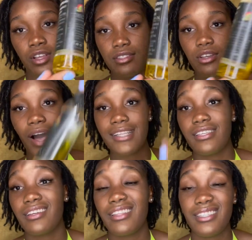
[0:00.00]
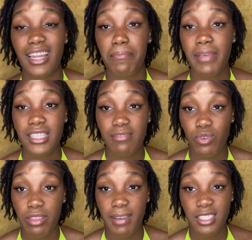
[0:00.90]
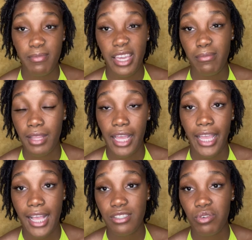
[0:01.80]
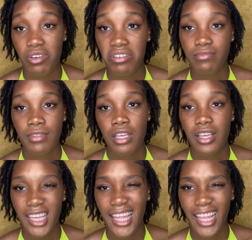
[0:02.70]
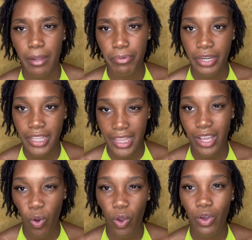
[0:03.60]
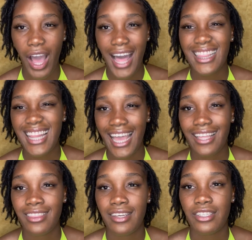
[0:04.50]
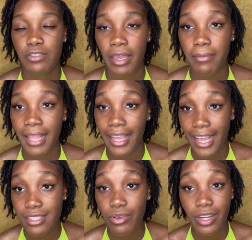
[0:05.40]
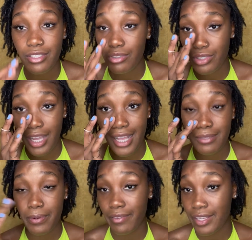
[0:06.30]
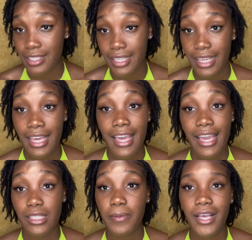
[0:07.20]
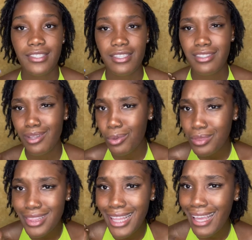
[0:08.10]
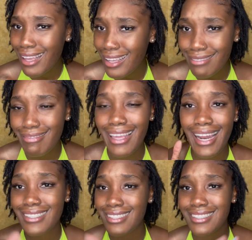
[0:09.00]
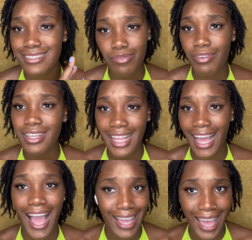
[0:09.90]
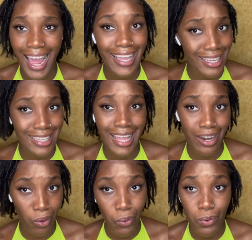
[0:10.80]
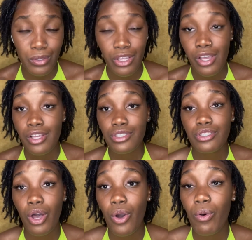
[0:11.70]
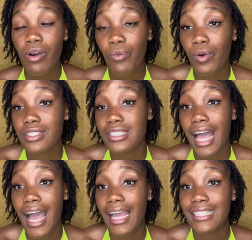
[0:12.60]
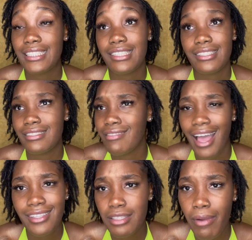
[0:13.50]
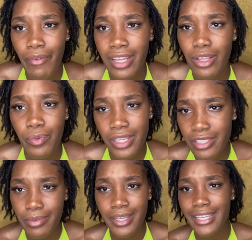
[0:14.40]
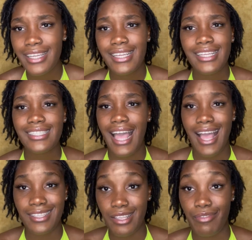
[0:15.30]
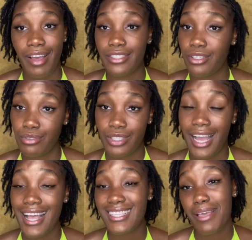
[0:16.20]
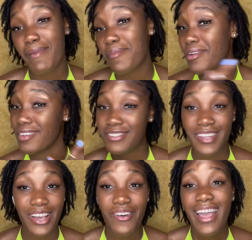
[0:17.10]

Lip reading: So I took this and I mixed it with my Jamaican black castor oil. Got like a pretty thick oil. I like the Jamaican black castor oil, I told you guys previously. It's because it's so thick and I just feel like I get a lot of hold. So once I did my regular weed twist as if I showed you guys in my previous video.